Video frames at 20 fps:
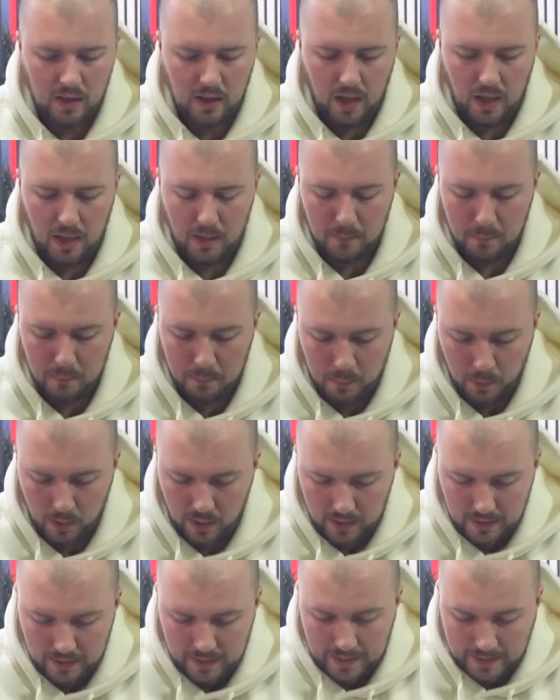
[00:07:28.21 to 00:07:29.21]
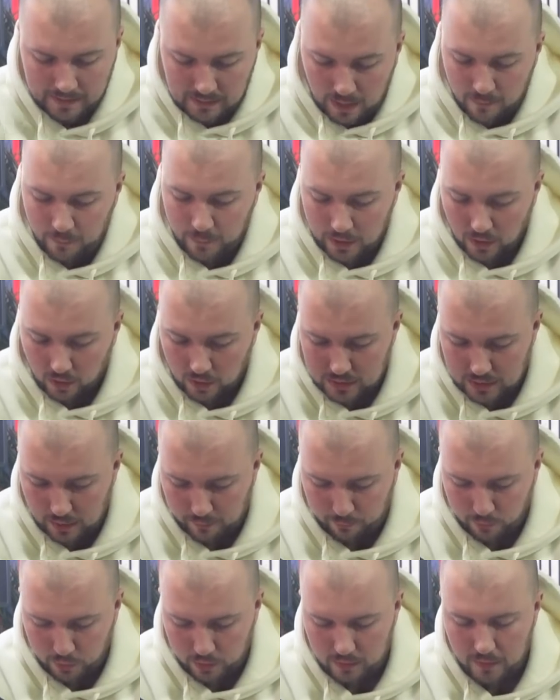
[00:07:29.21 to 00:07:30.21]
But it definitely looks
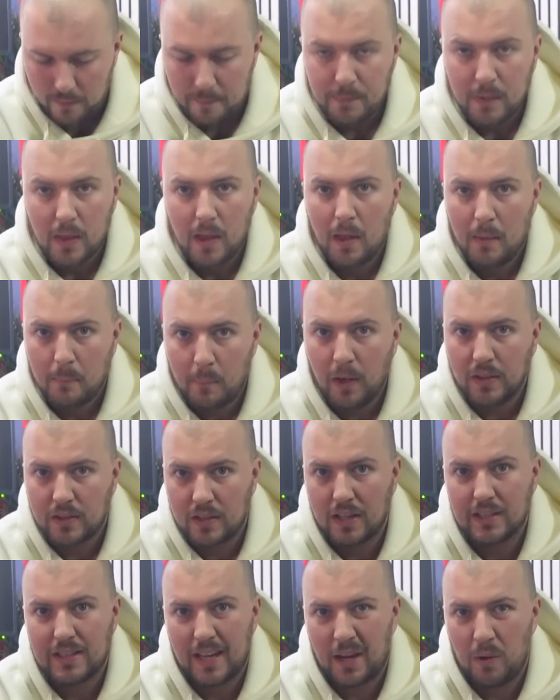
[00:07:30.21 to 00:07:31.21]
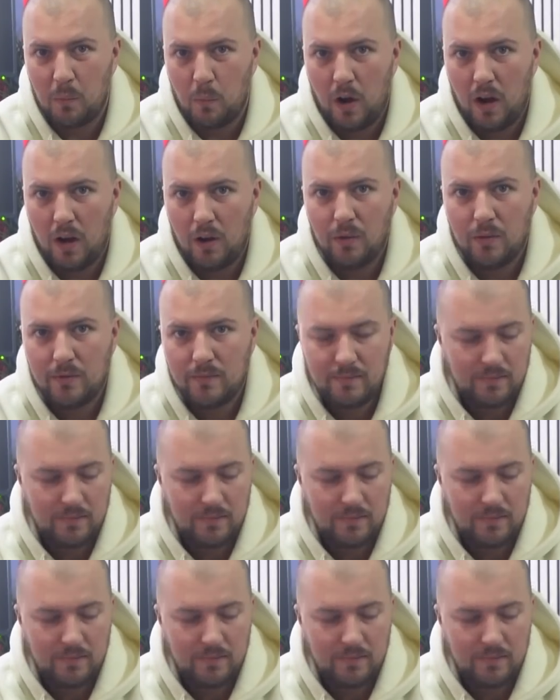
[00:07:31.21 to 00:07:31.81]
different, but it's going to take a while.